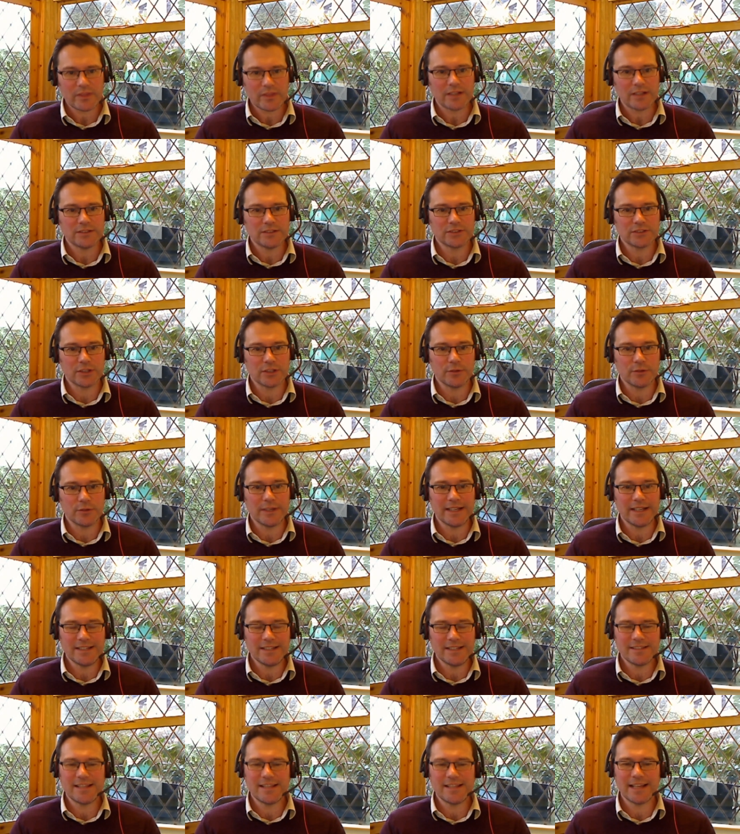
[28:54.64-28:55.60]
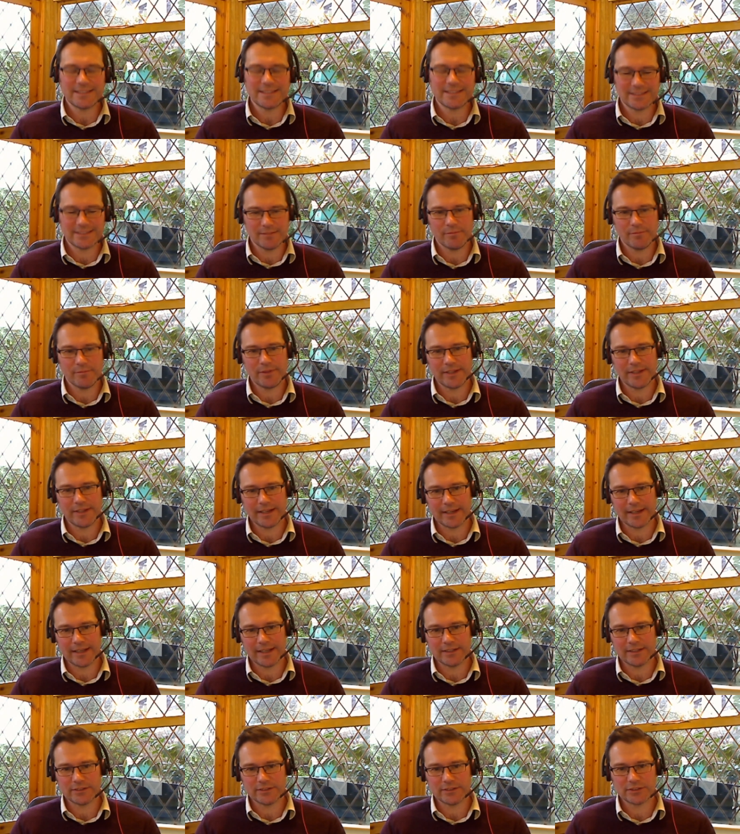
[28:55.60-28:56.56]
So is there something
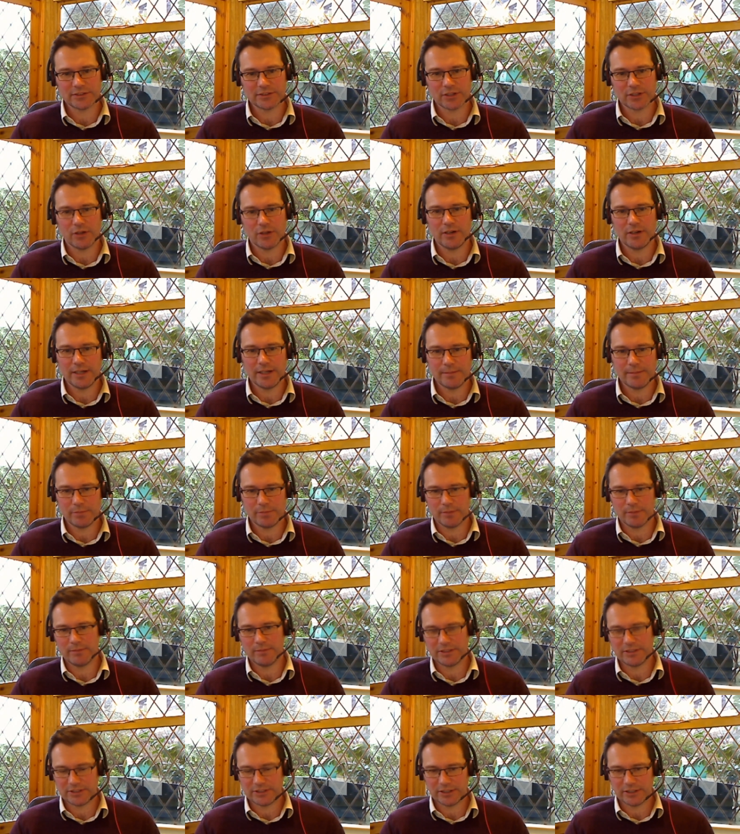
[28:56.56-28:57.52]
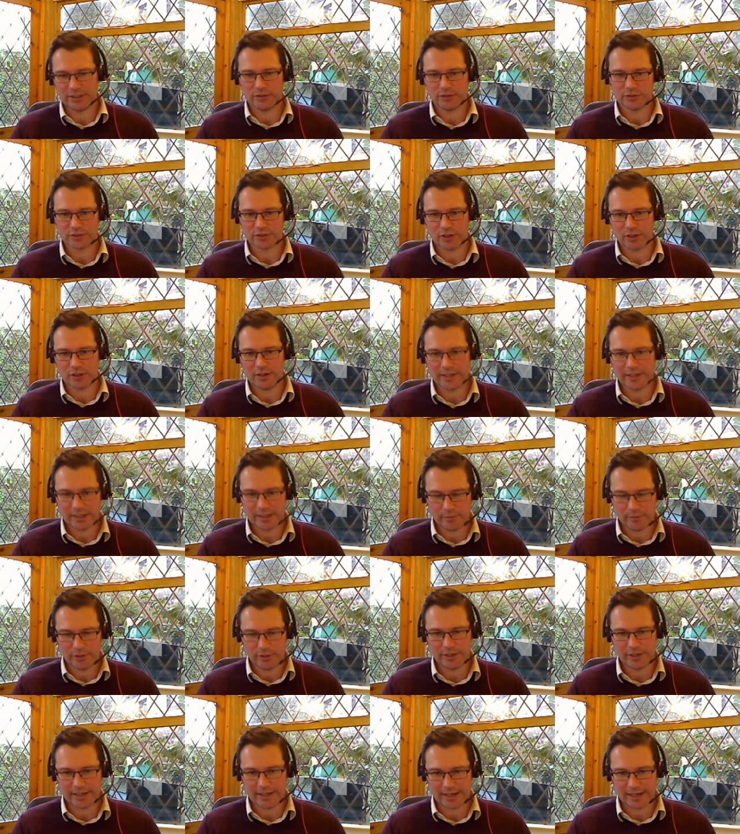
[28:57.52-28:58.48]
in scholarly publishing or scholarly
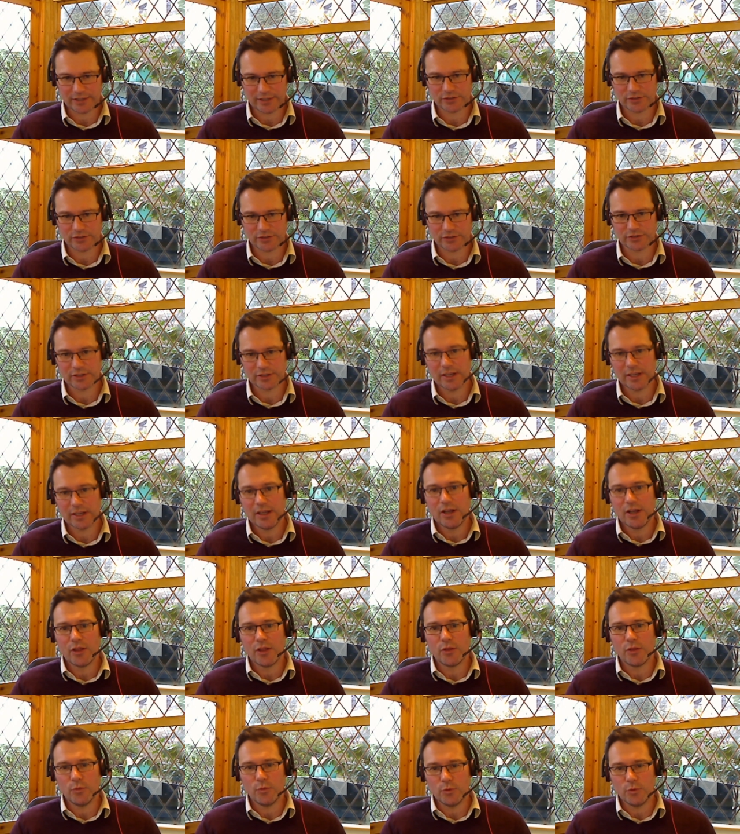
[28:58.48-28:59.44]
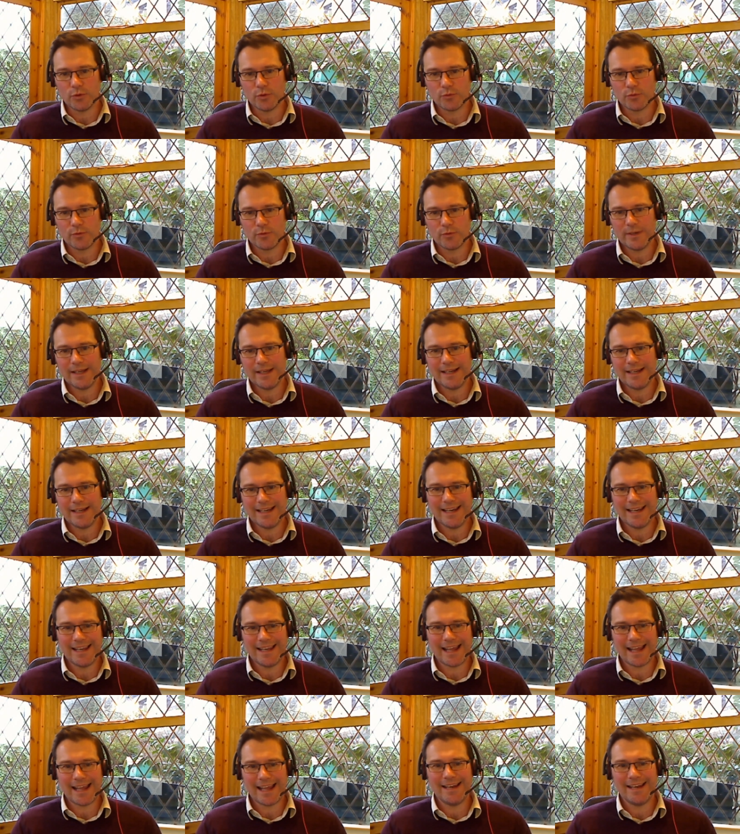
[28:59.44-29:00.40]
communications that would really
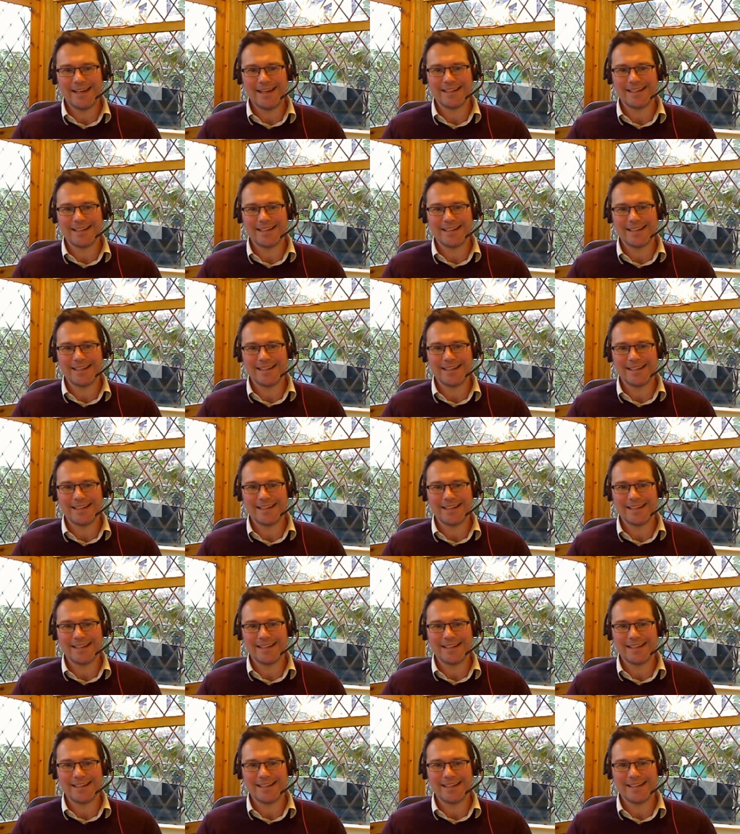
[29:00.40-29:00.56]
lend